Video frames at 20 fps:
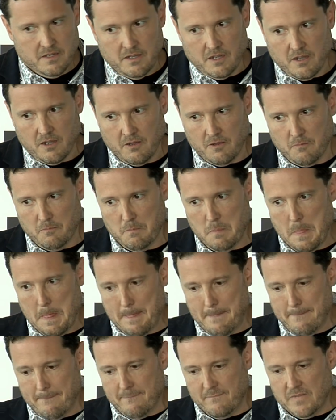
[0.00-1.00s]
in
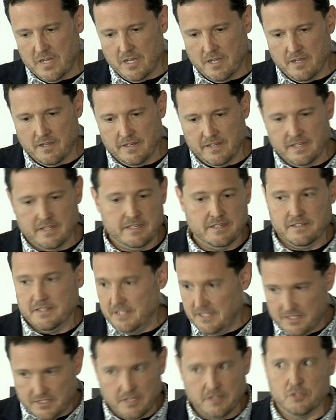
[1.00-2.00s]
a
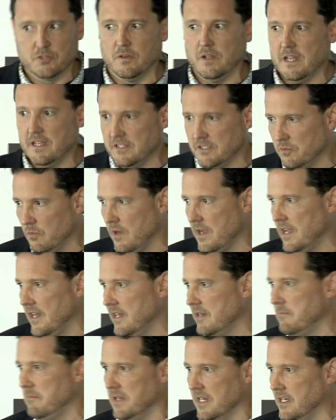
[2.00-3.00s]
decentralized
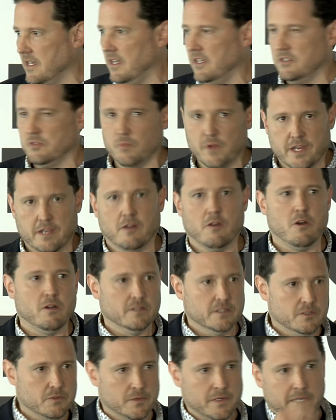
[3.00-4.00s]
way, because we can
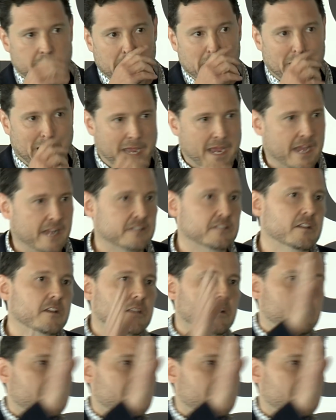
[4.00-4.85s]
all agree that